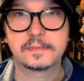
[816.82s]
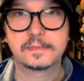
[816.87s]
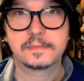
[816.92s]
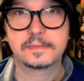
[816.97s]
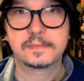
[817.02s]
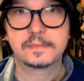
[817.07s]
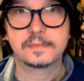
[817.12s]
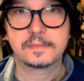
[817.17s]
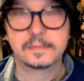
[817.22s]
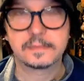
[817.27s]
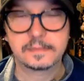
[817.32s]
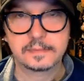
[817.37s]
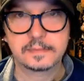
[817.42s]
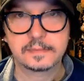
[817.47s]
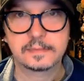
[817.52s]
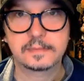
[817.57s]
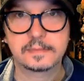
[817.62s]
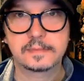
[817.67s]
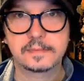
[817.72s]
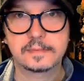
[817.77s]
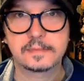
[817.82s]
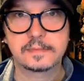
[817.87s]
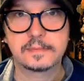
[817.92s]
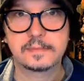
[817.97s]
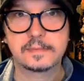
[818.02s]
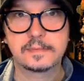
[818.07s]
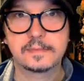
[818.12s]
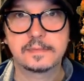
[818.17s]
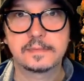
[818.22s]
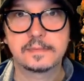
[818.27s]

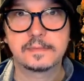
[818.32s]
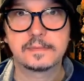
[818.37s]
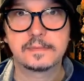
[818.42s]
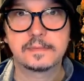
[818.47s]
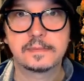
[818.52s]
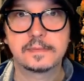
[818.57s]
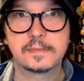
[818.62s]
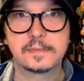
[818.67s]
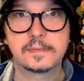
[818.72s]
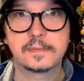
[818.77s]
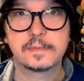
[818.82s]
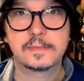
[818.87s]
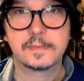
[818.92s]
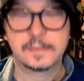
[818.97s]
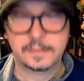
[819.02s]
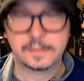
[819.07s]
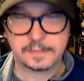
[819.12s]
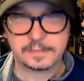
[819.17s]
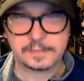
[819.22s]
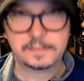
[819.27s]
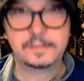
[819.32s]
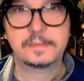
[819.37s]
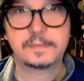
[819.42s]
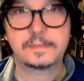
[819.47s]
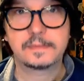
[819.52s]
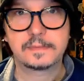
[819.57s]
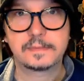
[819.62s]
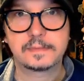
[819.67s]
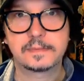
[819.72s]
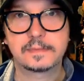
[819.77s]

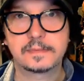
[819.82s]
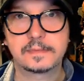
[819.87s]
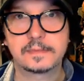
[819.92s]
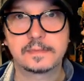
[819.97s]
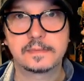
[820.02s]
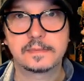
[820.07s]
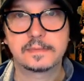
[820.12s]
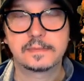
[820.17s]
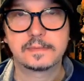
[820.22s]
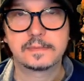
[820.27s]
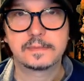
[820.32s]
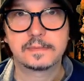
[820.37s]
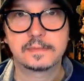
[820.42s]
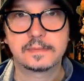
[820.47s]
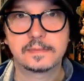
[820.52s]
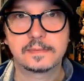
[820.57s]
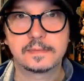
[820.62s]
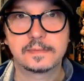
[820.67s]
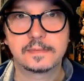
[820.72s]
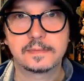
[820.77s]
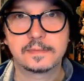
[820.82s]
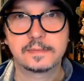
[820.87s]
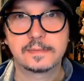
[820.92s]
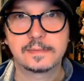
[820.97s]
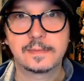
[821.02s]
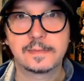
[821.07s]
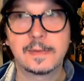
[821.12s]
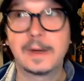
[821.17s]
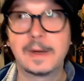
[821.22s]
This person isn't speaking.